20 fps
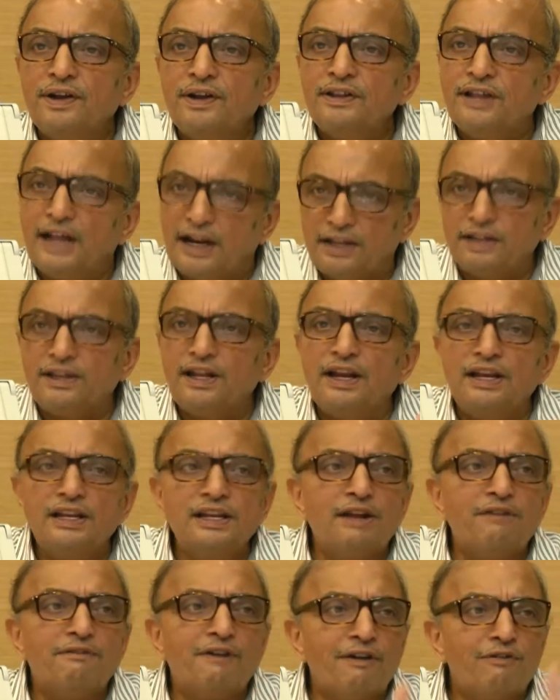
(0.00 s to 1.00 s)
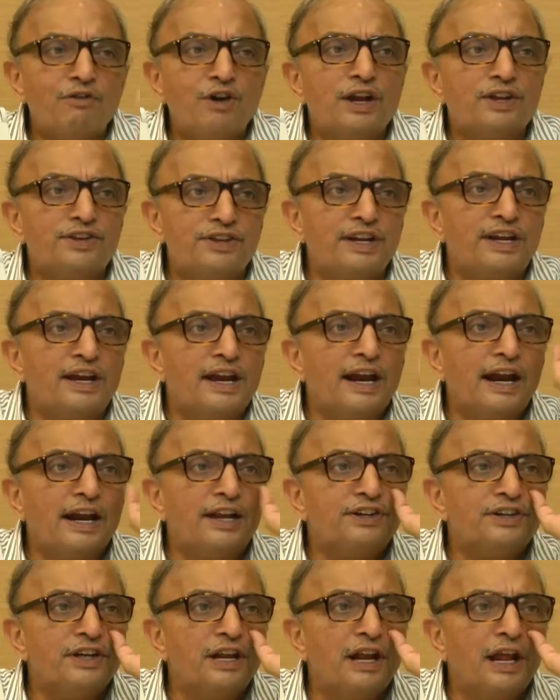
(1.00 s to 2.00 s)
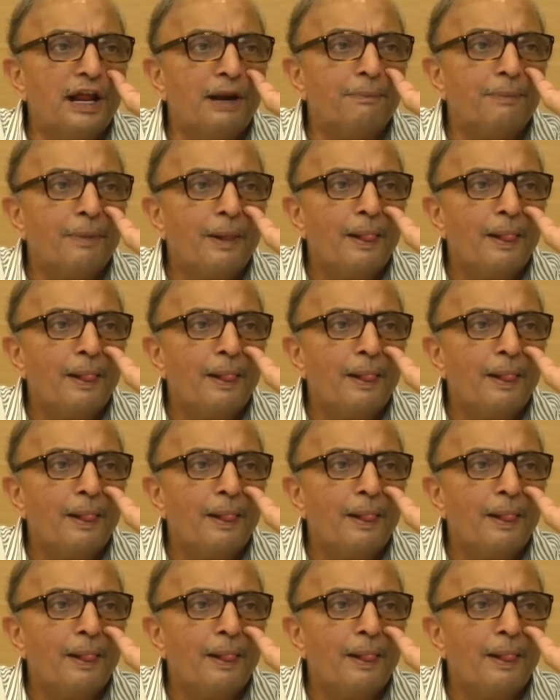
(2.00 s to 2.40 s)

That is the reason why we are seeking additional help.